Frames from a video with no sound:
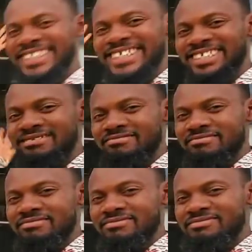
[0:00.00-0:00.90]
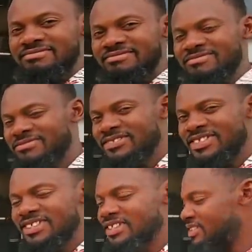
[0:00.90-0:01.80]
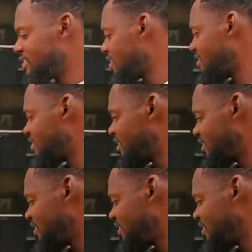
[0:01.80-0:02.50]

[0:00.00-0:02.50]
So today we're gonna do an RV